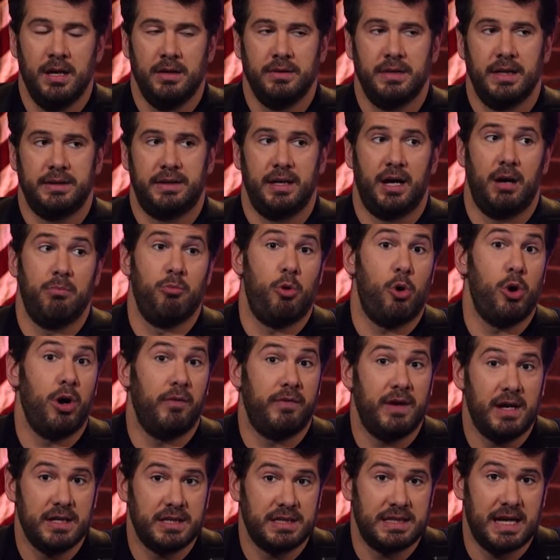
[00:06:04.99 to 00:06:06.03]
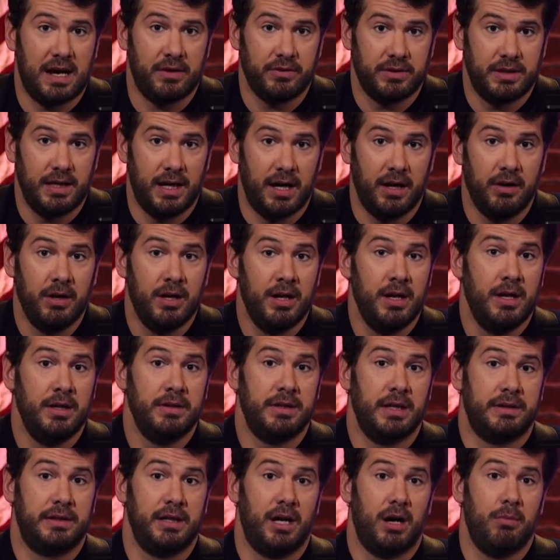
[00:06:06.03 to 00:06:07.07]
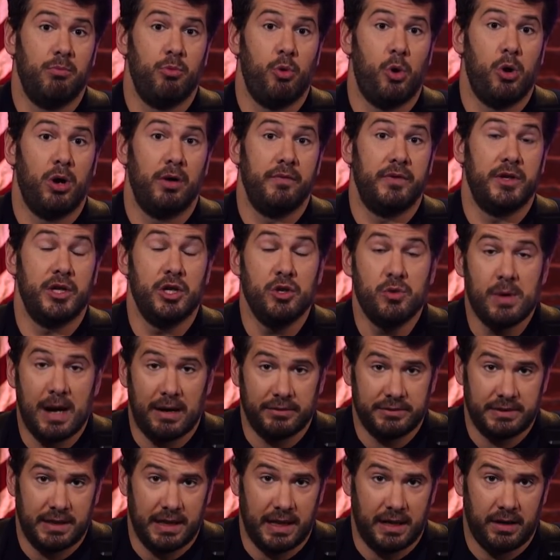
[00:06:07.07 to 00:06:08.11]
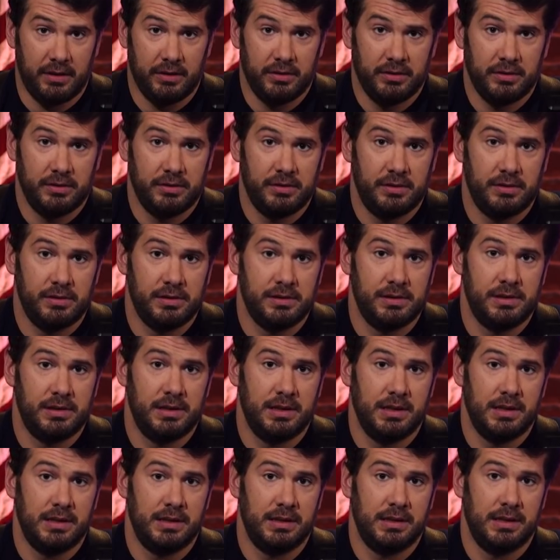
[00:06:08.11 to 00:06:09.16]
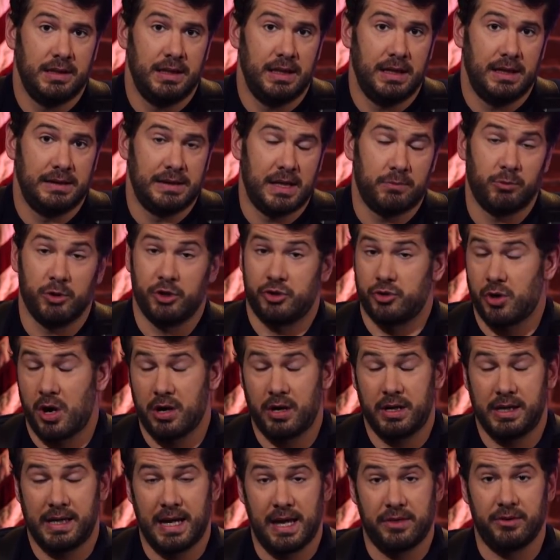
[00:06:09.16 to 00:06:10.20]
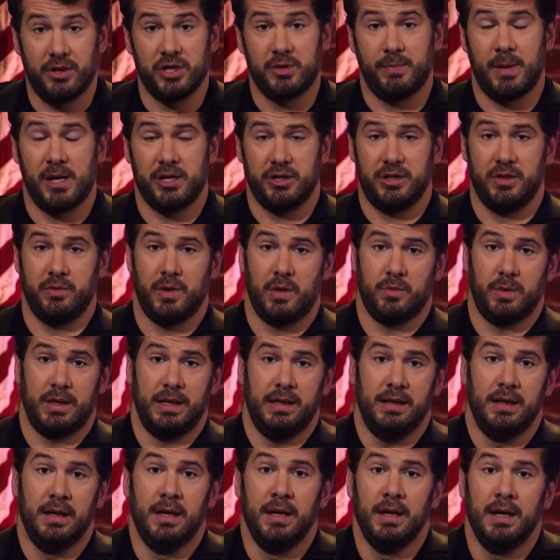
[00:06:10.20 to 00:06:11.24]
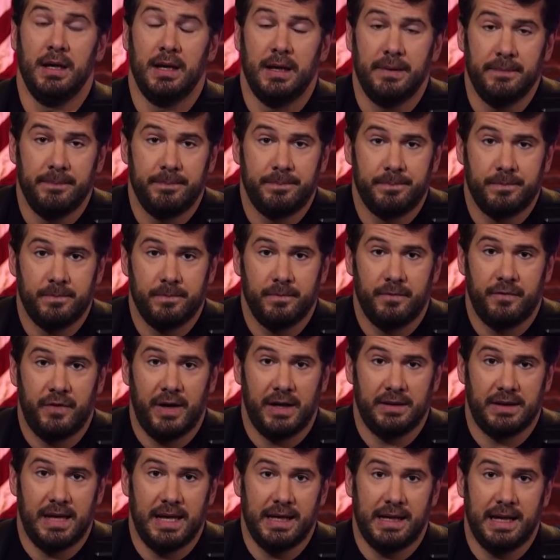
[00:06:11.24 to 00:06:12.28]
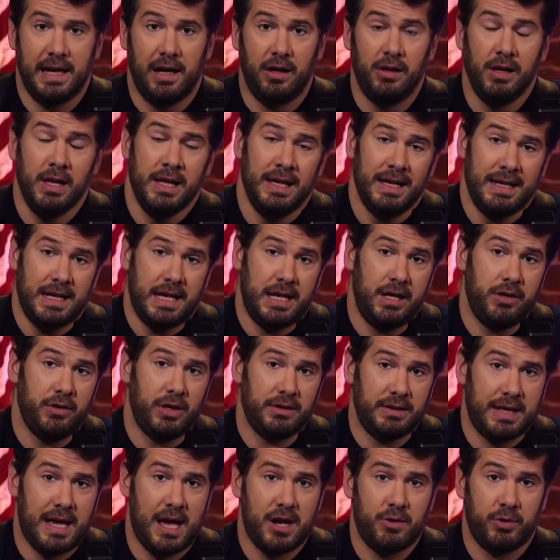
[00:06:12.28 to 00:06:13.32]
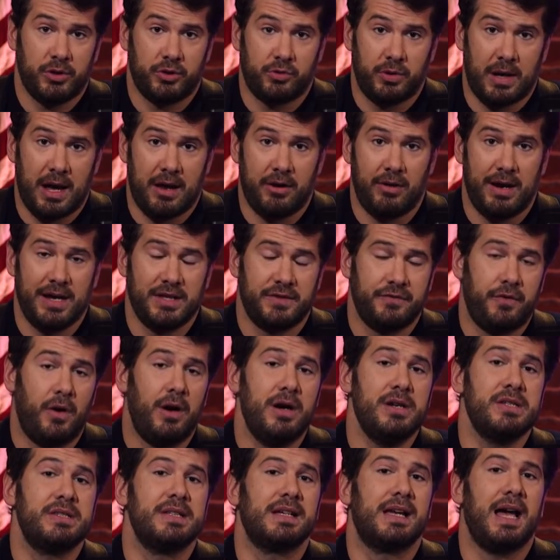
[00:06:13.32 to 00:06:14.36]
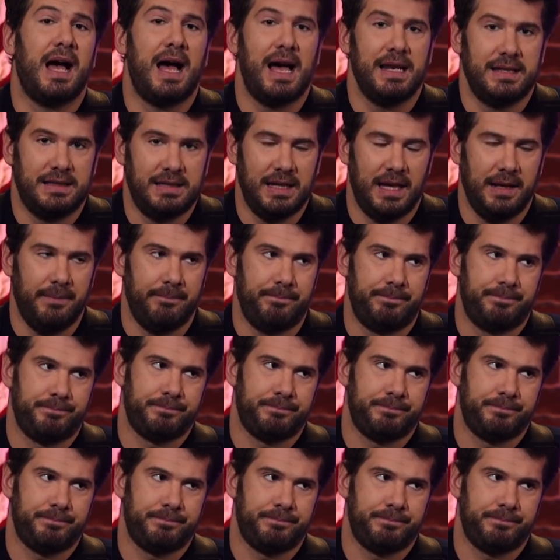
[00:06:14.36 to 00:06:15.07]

that there are more of us out there, that there are more of you out there, and that we're stronger together, especially when we fight like hell. And here at Louder with Crowder, as far as the content,